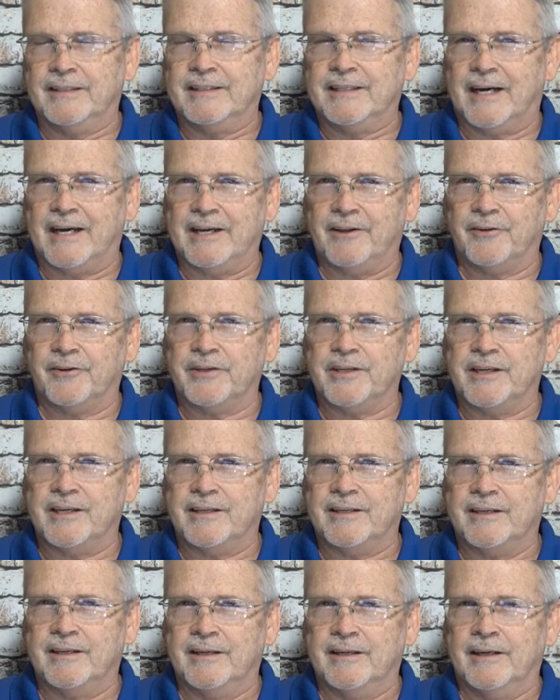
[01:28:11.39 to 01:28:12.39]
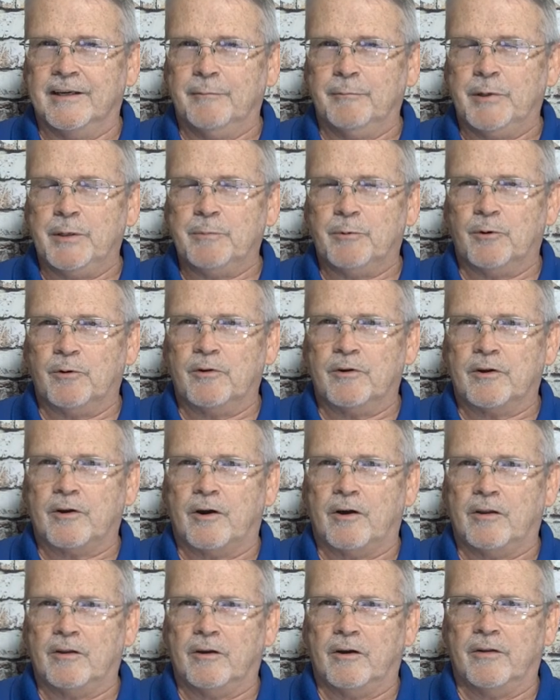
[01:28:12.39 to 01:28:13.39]
dialed in. People
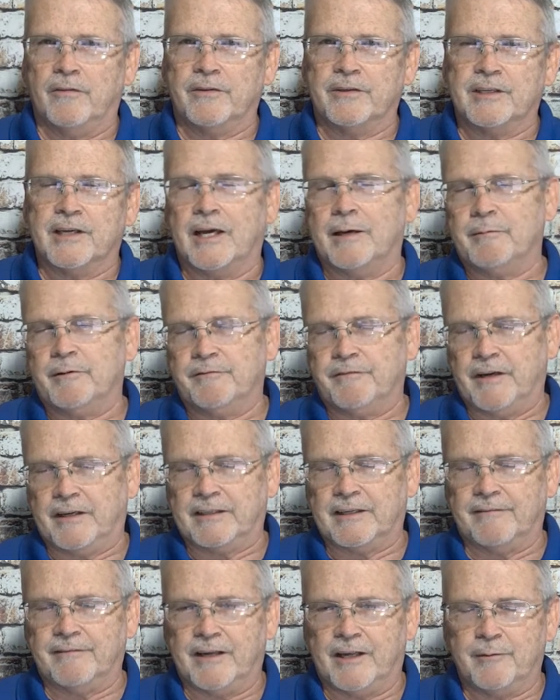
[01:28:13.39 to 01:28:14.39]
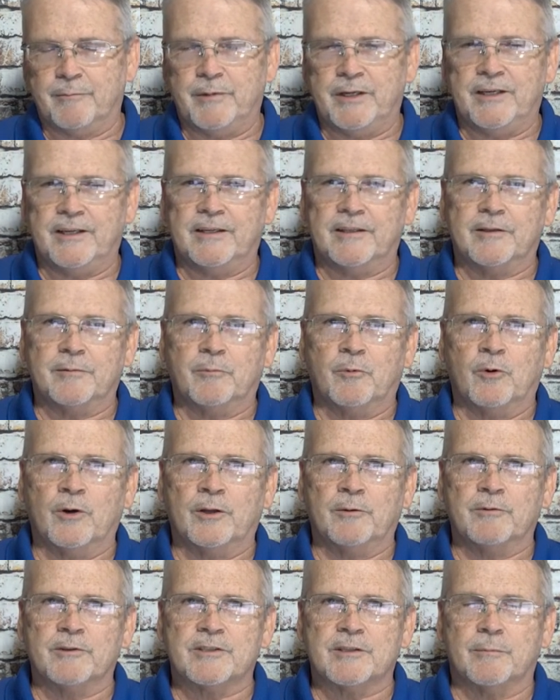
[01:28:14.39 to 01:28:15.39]
call all the time. In fact, I've got a meeting in the
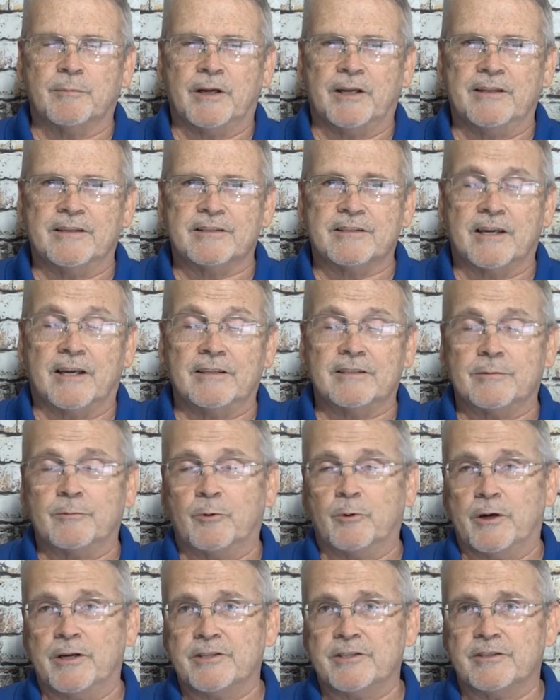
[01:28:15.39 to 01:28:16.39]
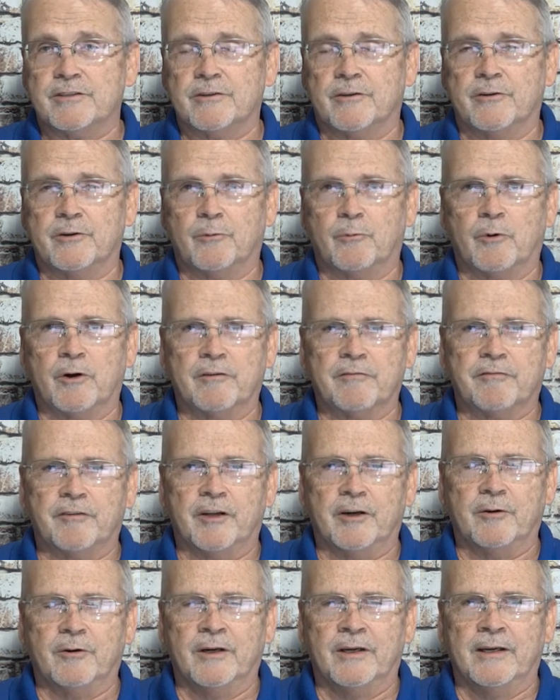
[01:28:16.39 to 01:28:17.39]
morning with somebody that's got some questions on their
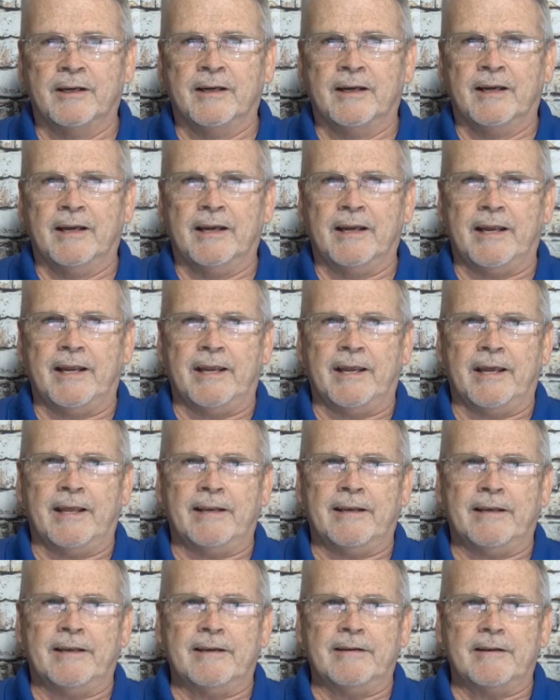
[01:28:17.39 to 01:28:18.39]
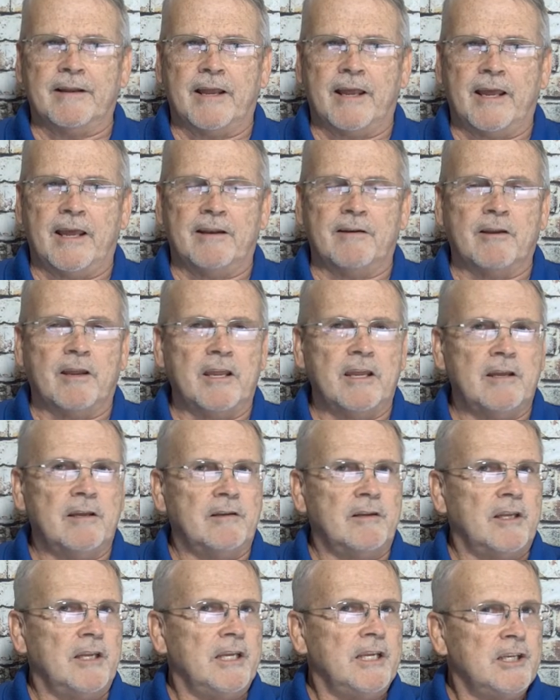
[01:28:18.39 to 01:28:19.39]
workflow, and
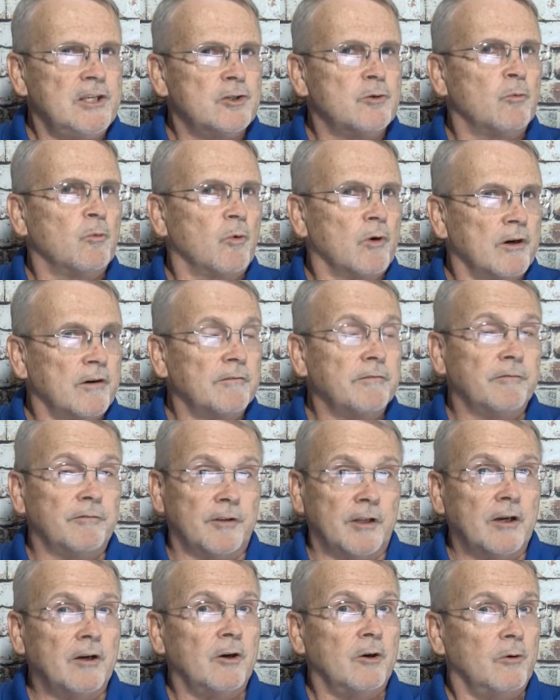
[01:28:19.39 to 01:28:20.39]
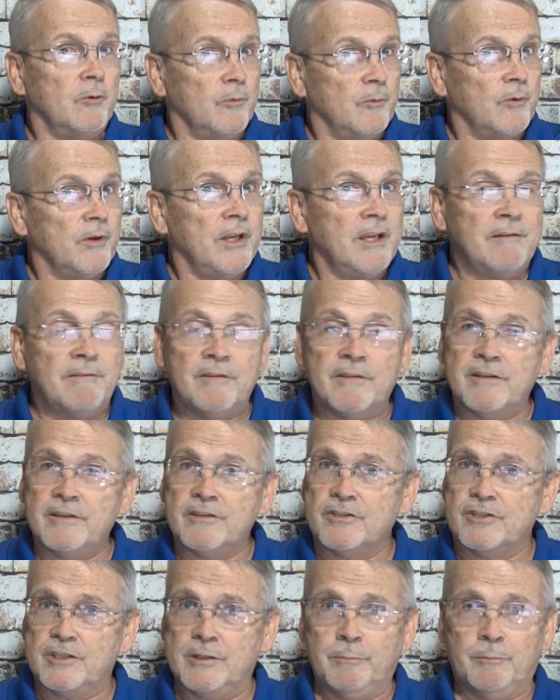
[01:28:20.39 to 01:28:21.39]
each workflow, even
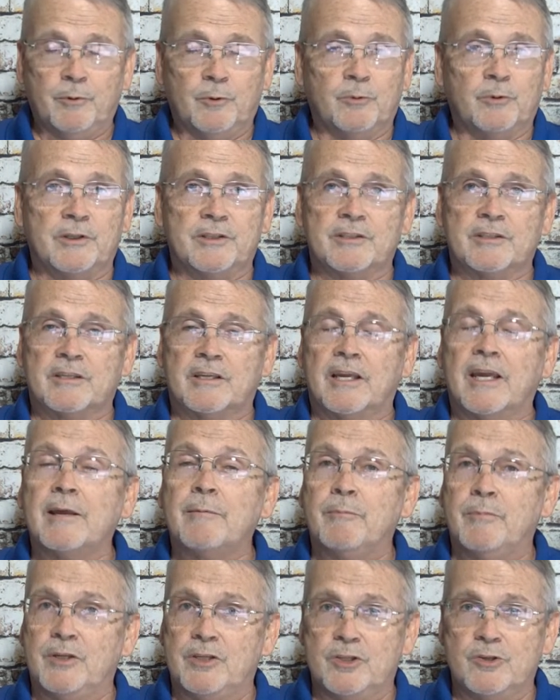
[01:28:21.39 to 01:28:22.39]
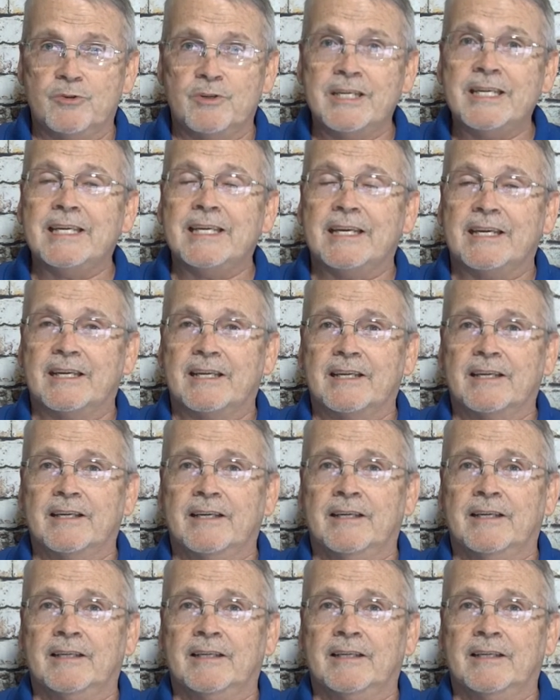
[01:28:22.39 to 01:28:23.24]
the simple ones, can be unique